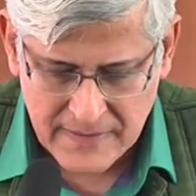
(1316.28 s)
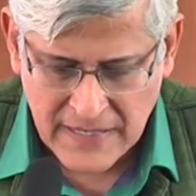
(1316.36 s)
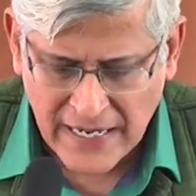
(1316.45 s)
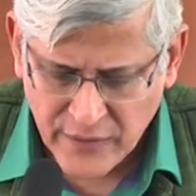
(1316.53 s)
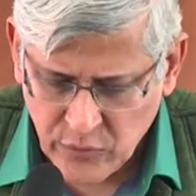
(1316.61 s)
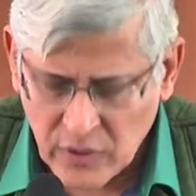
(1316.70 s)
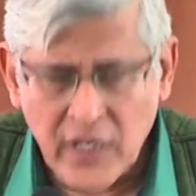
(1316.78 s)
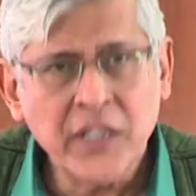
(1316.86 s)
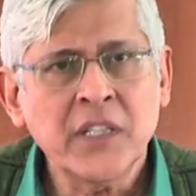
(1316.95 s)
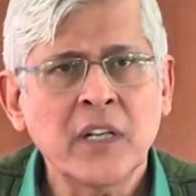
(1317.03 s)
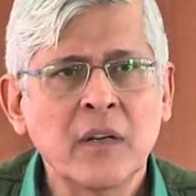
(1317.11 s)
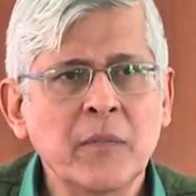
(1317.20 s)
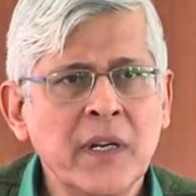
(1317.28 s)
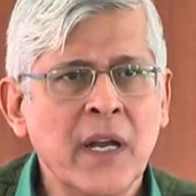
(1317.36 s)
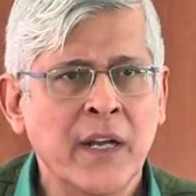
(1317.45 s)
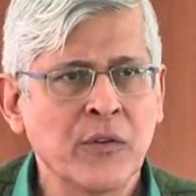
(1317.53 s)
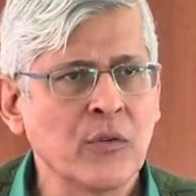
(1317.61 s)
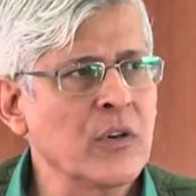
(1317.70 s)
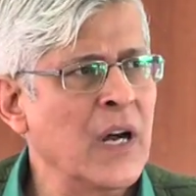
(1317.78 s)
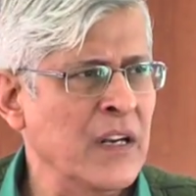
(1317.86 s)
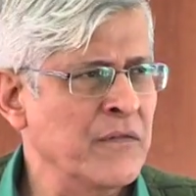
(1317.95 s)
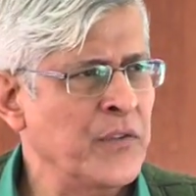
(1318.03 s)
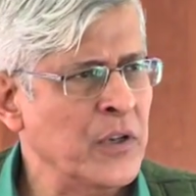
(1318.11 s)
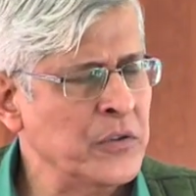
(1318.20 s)
I told that gentleman, and you know,
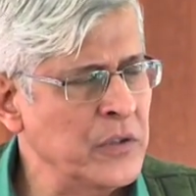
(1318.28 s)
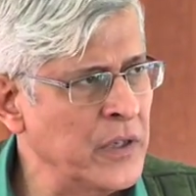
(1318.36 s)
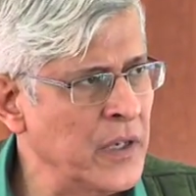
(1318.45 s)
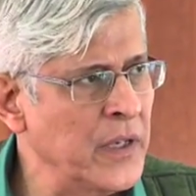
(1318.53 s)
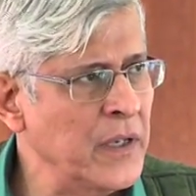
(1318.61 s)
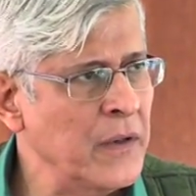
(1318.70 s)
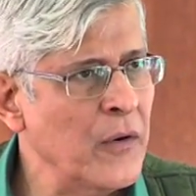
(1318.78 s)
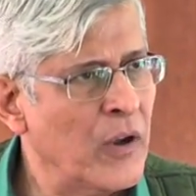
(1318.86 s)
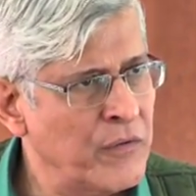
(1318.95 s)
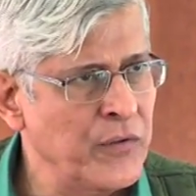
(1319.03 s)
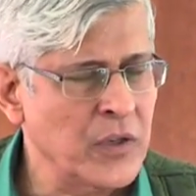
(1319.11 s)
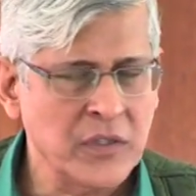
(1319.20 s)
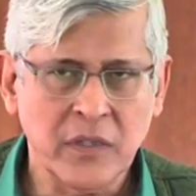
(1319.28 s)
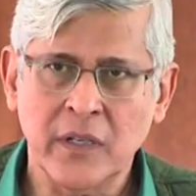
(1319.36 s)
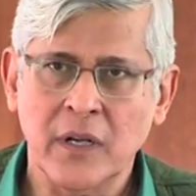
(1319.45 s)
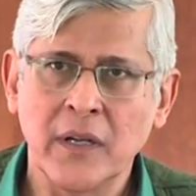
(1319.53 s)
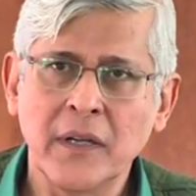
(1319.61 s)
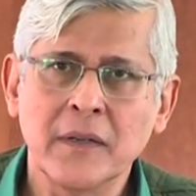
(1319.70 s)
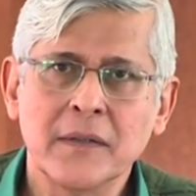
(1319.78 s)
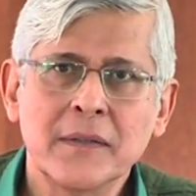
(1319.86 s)
unfortunately or fortunately,